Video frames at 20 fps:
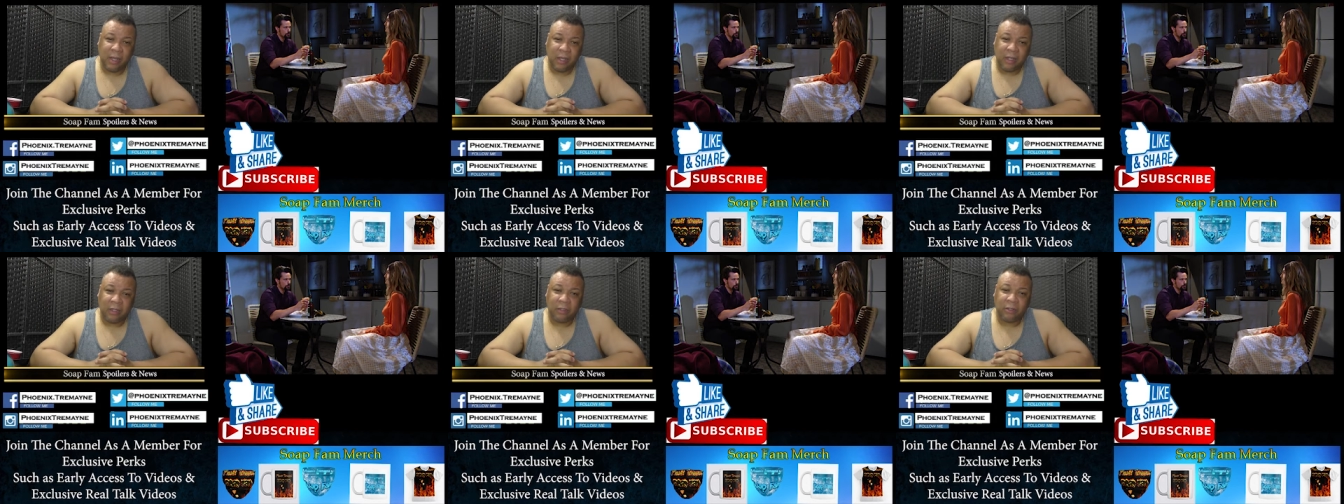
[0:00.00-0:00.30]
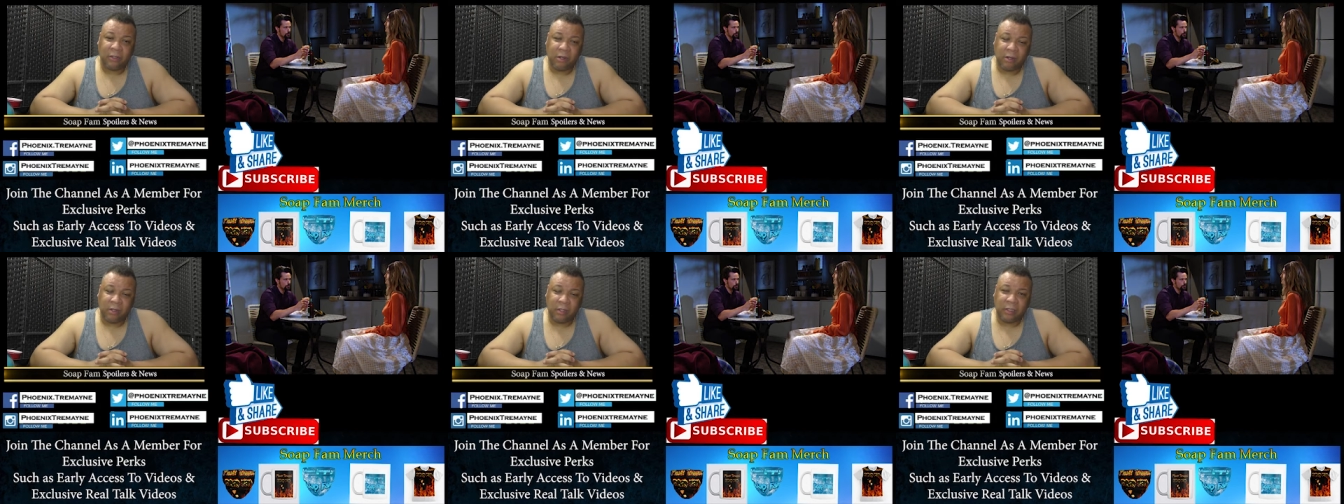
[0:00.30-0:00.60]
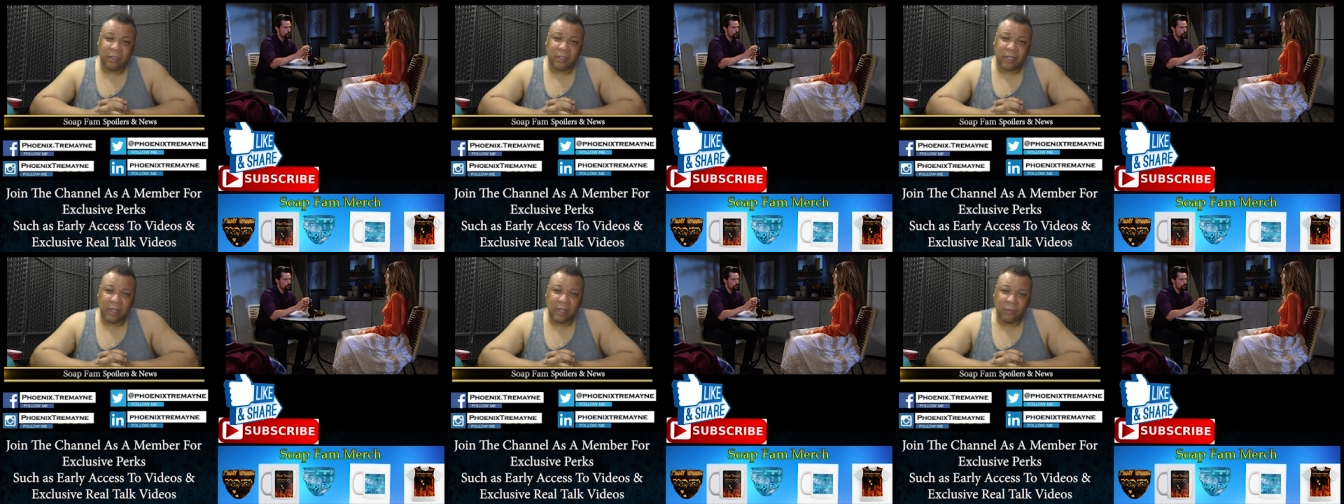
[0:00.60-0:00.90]
And
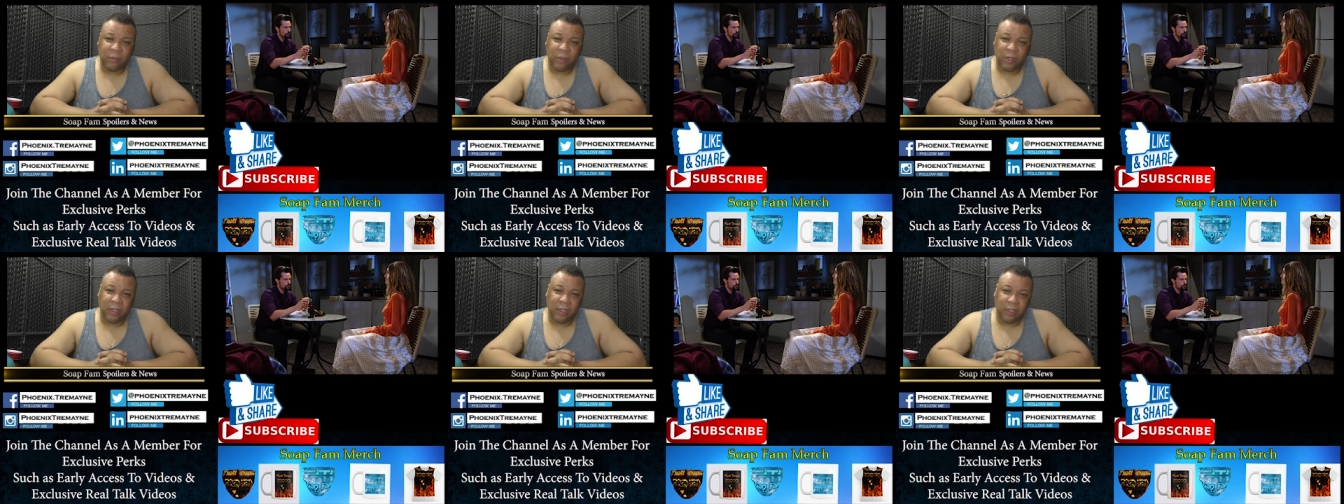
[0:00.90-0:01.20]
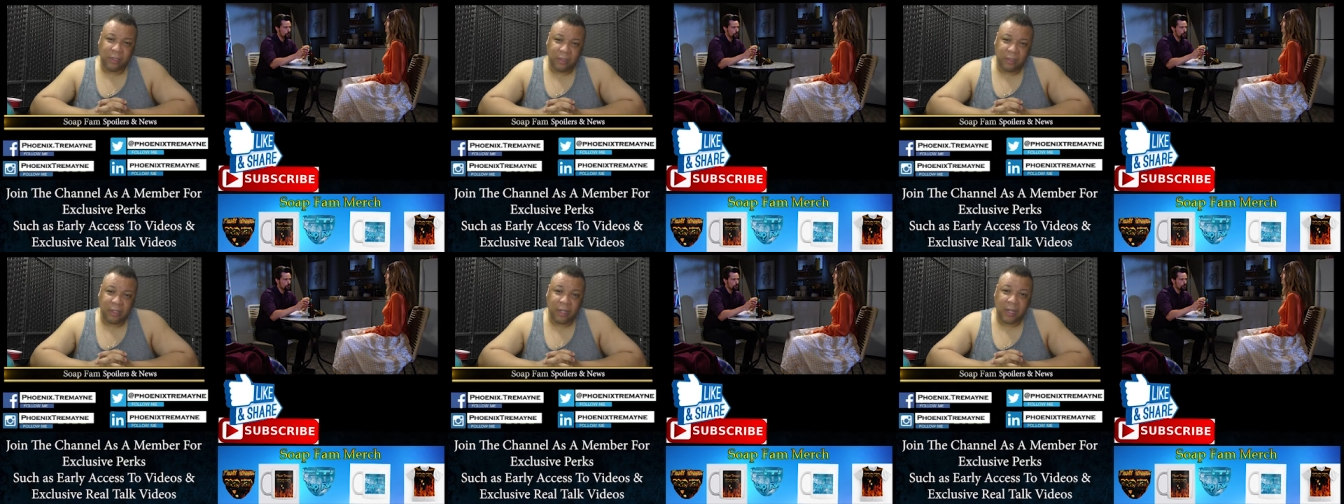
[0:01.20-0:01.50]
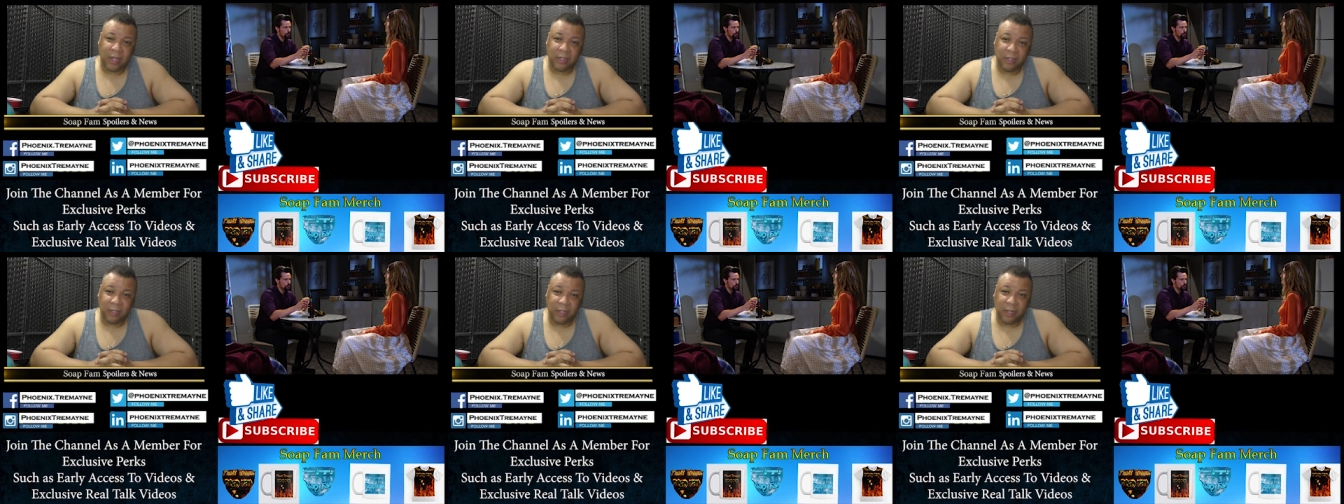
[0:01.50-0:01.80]
Charlie's like, wasn't he
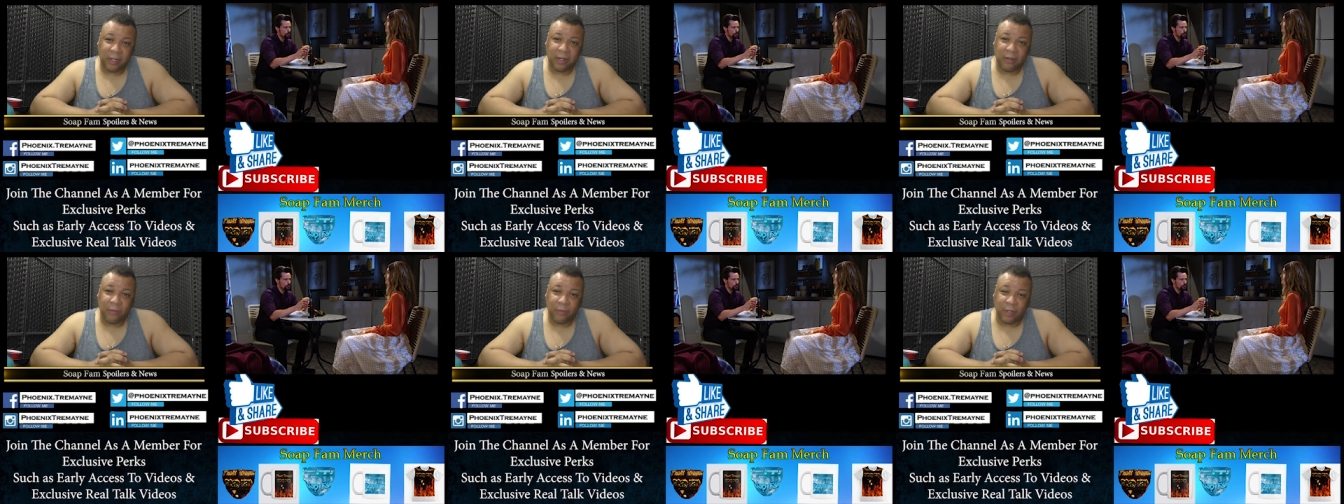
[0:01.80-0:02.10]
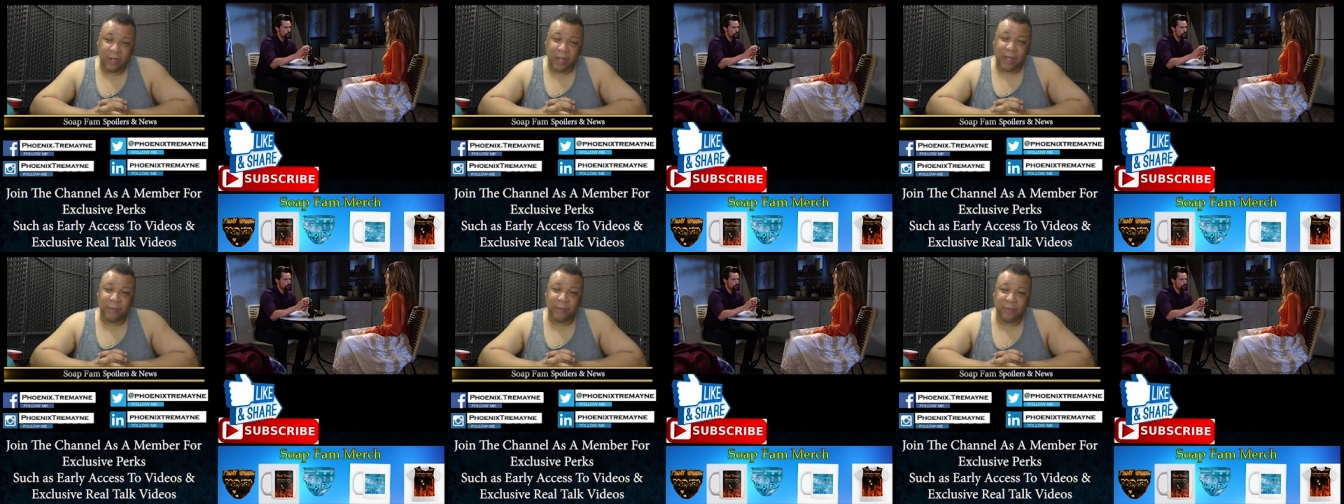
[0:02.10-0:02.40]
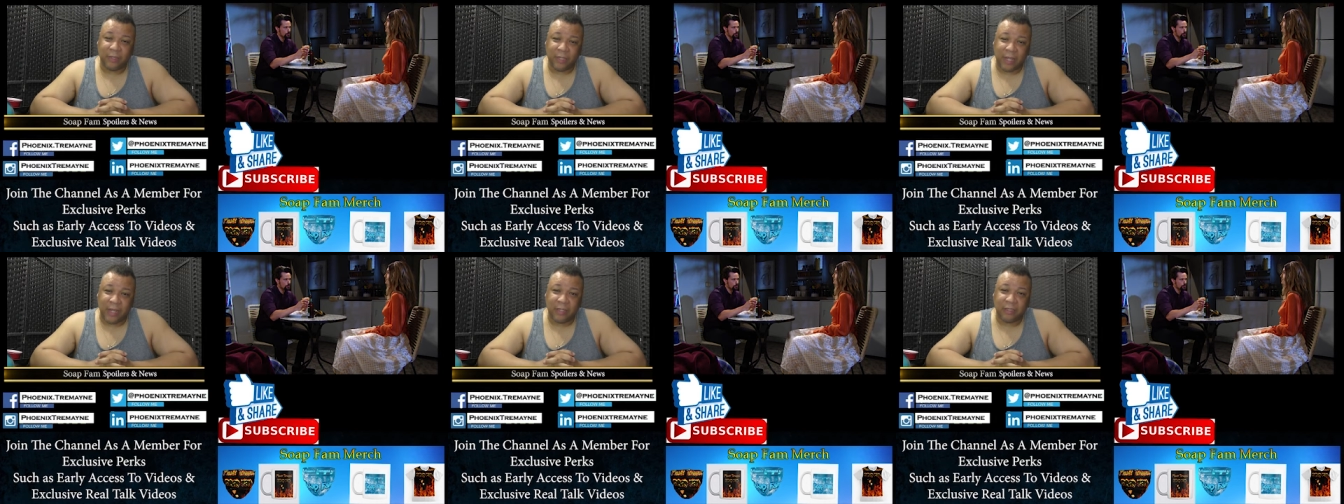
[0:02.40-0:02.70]
standing here when I
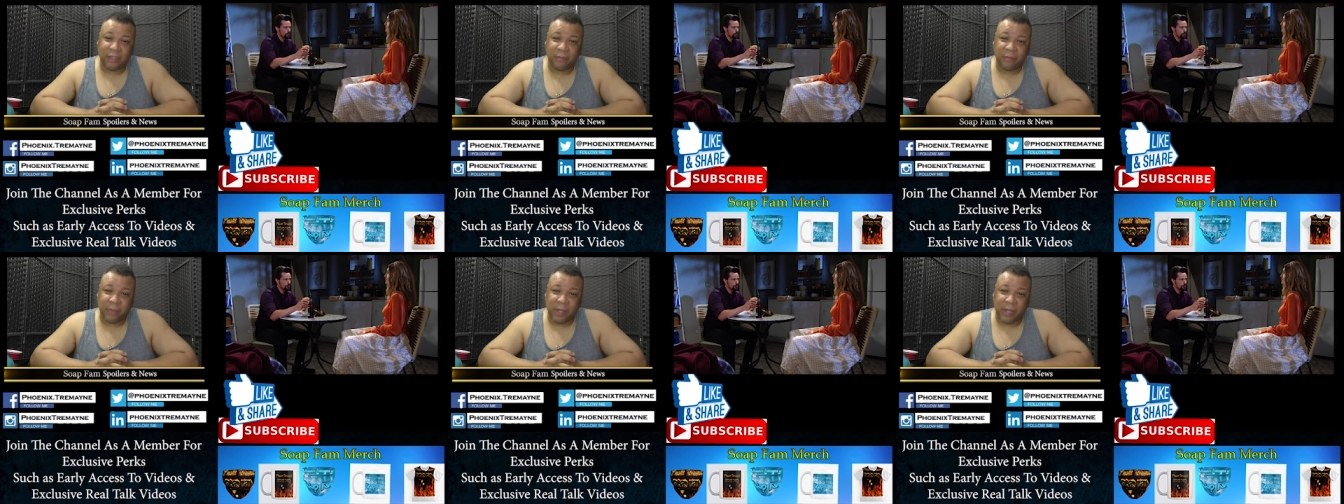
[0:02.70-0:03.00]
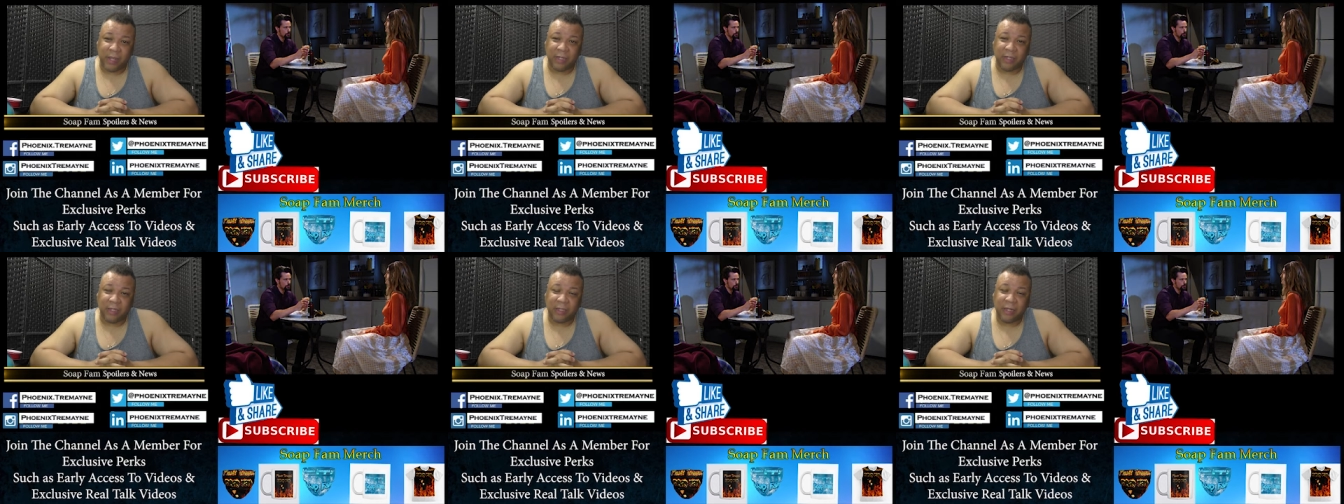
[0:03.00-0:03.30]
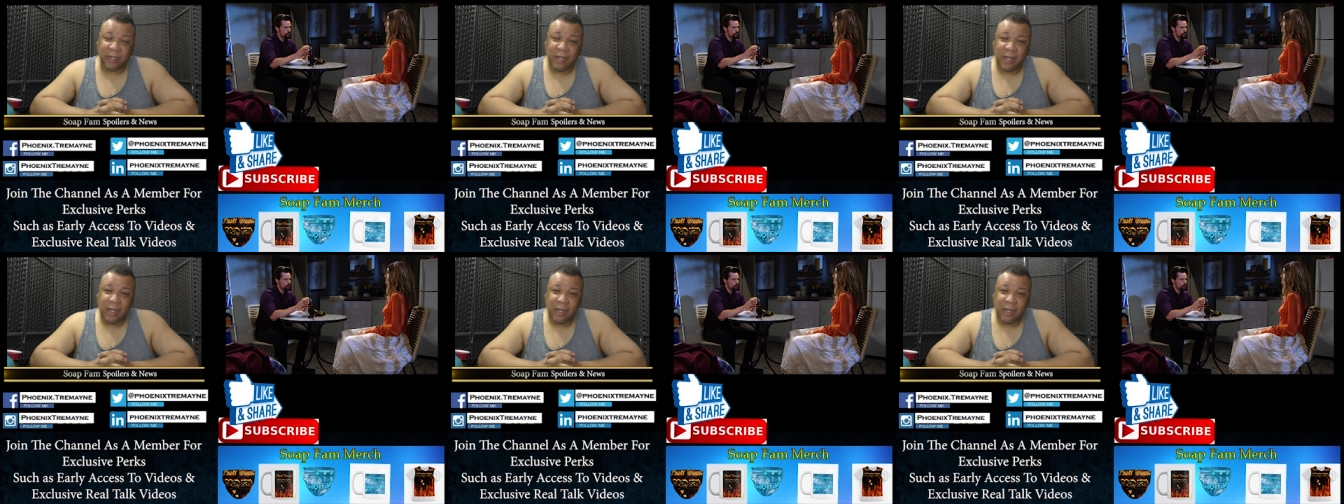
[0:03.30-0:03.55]
was asking about it?